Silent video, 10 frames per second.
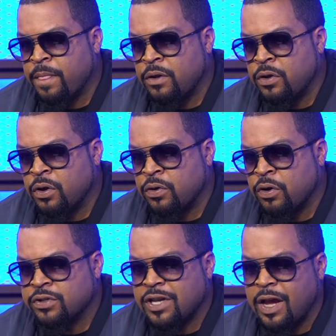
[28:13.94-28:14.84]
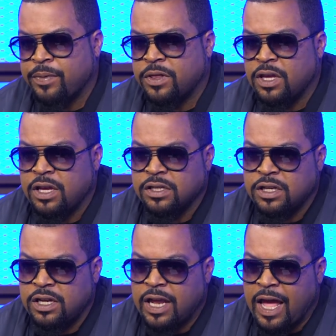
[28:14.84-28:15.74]
You know, those type of things
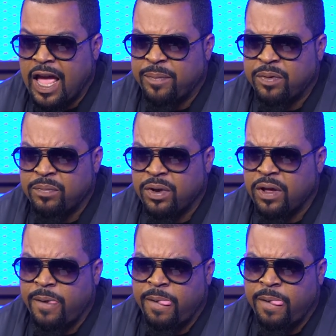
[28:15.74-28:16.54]
need to happen, but,